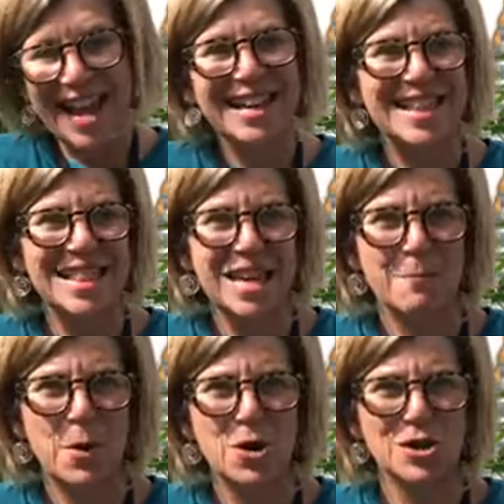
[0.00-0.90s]

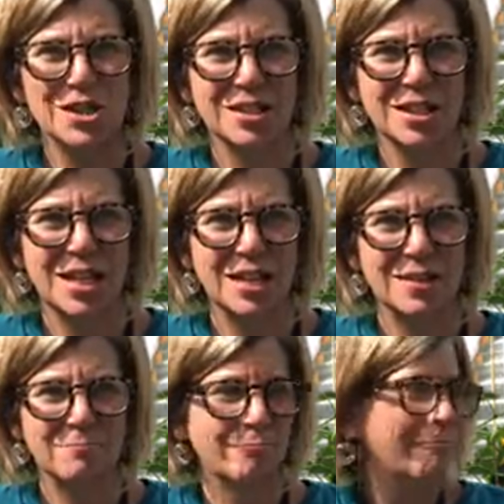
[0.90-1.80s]
anything
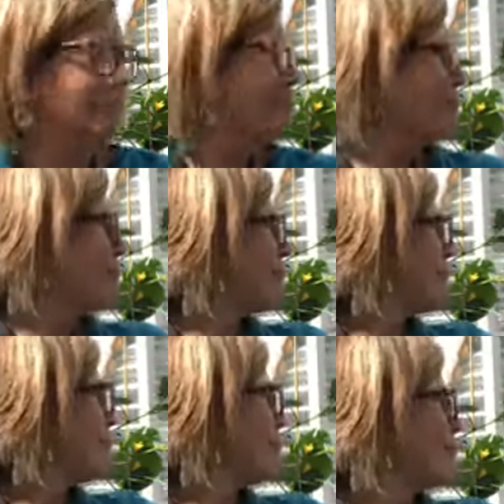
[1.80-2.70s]
personally.
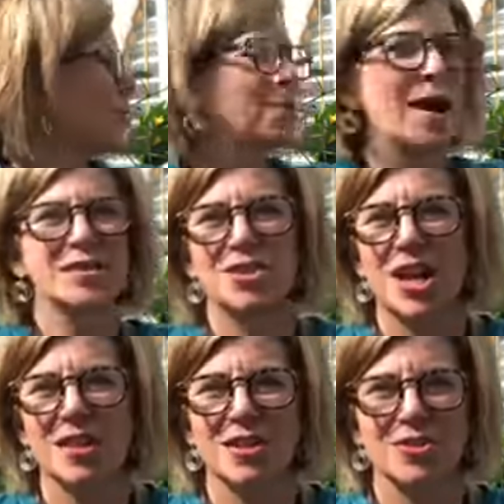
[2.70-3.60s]
Who has
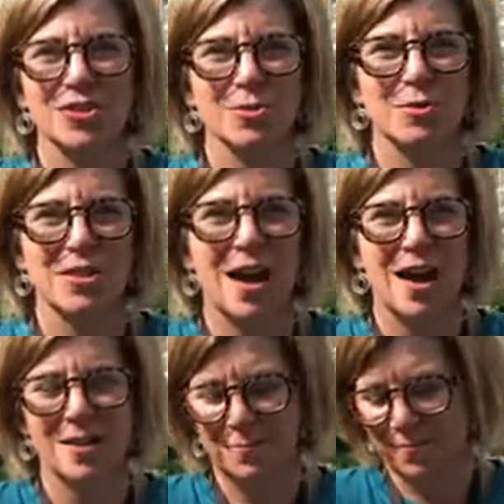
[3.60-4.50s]
challenges with
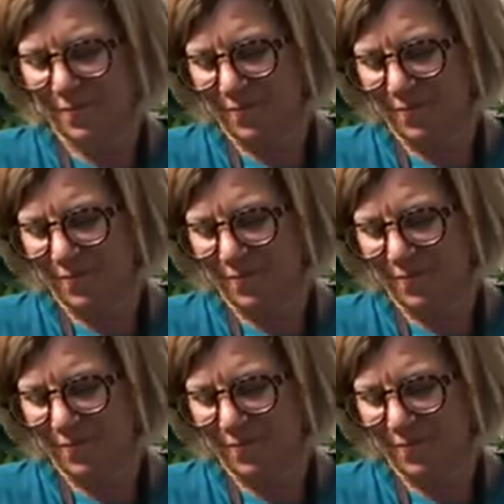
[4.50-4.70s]
that?